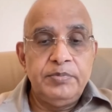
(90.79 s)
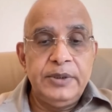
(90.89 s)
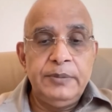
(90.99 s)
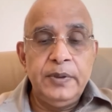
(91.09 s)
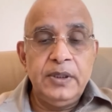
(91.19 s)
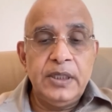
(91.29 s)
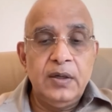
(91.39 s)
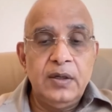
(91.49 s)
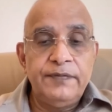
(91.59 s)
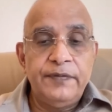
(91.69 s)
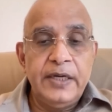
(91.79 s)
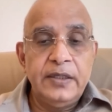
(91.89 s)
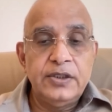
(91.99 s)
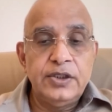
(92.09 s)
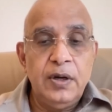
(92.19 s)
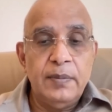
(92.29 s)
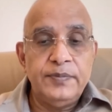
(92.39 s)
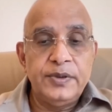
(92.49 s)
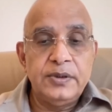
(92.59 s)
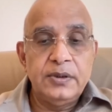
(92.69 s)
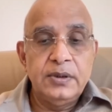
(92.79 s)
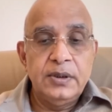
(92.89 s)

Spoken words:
People cannot find jobs.